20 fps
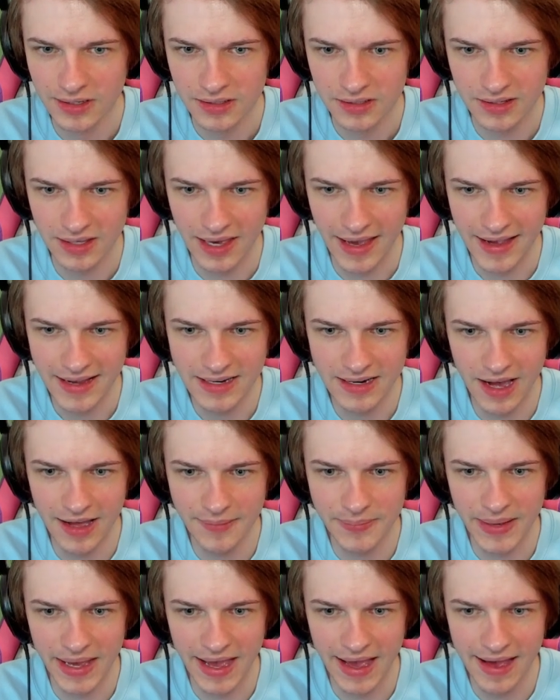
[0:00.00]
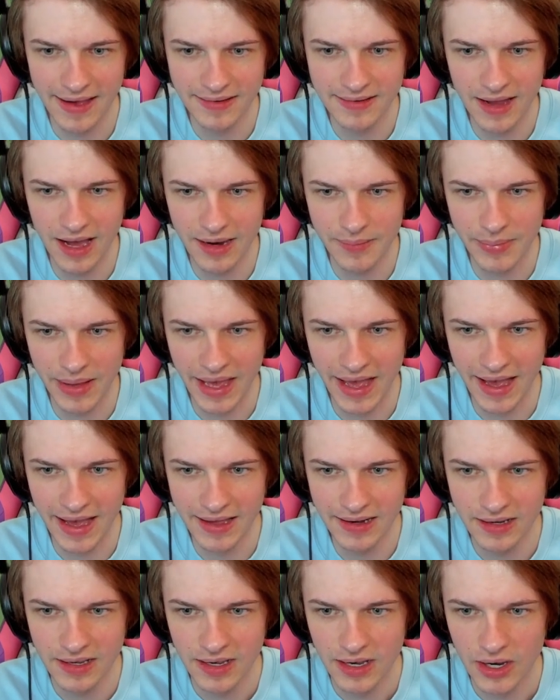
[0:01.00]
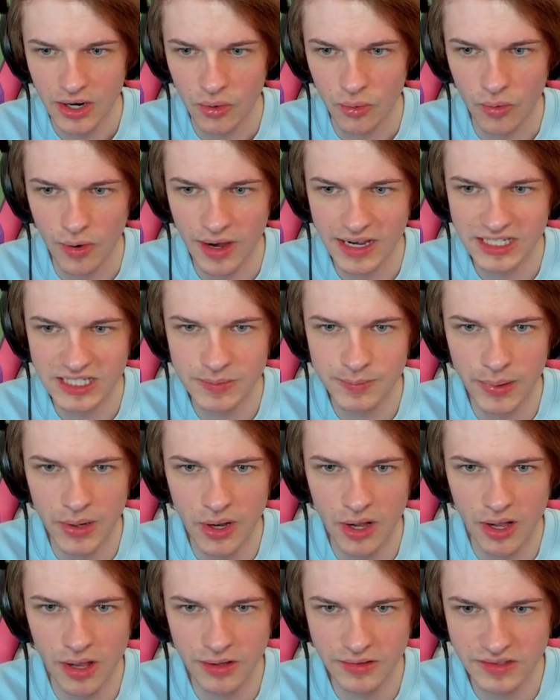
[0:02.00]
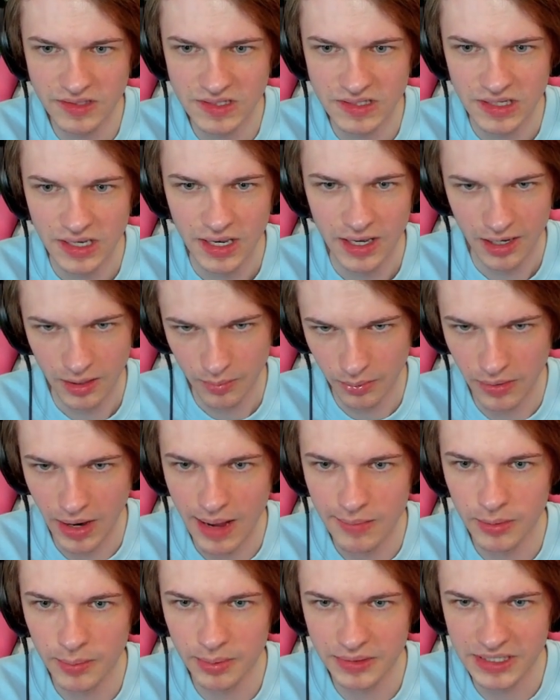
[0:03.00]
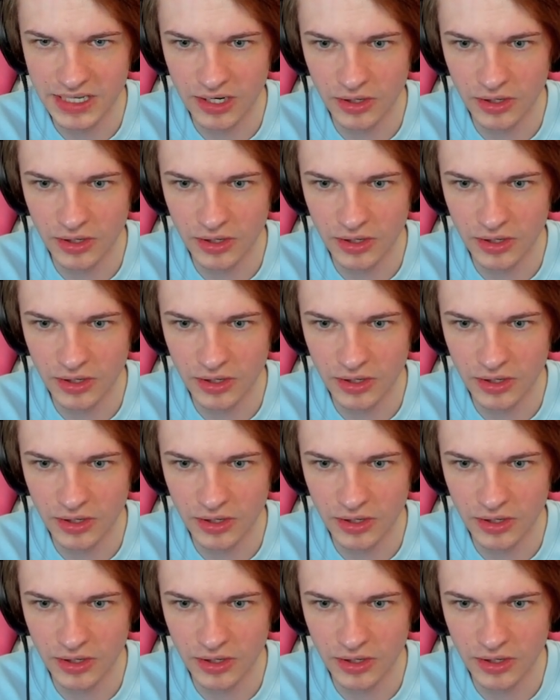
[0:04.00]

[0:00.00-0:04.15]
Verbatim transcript: Okay, not bad, not bad. Rice balls, probably a